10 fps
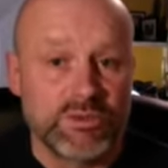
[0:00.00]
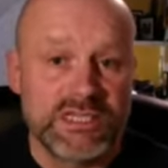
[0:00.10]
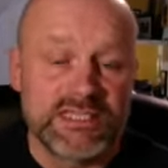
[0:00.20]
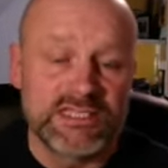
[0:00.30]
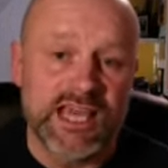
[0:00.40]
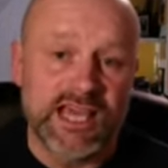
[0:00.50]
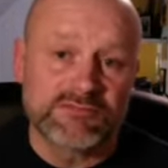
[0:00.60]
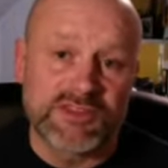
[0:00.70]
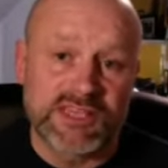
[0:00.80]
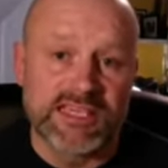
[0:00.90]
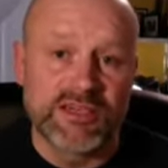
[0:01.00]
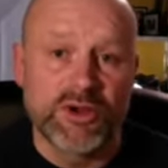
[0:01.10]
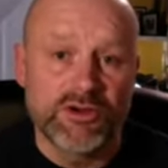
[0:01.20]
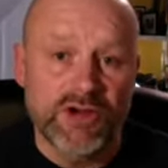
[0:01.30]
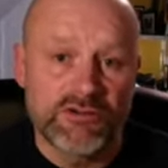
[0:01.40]
We need to start thinking
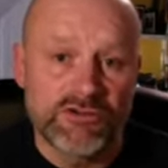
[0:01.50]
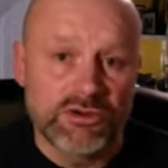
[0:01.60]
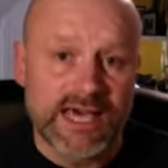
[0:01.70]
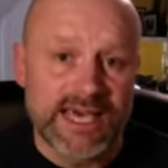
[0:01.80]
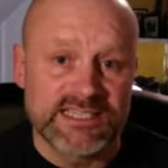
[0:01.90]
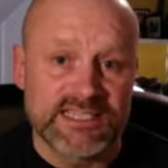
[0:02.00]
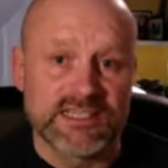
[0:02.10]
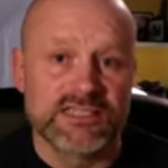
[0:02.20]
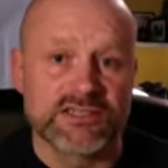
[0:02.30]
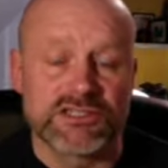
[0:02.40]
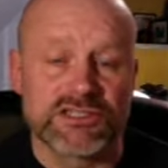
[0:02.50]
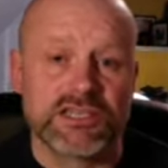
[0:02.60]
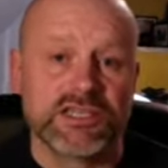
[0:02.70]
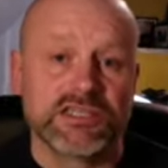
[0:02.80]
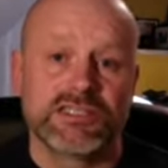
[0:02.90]
about our role, guys, as leaders,
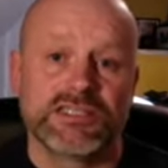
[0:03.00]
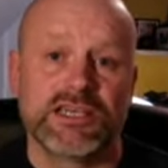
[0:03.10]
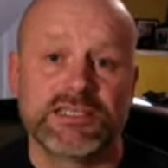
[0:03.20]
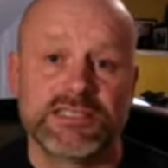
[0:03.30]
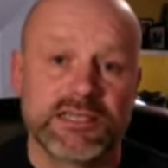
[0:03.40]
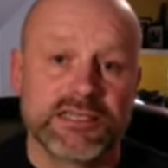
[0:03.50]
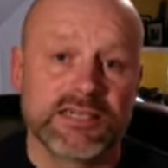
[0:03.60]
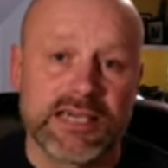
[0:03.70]
to start to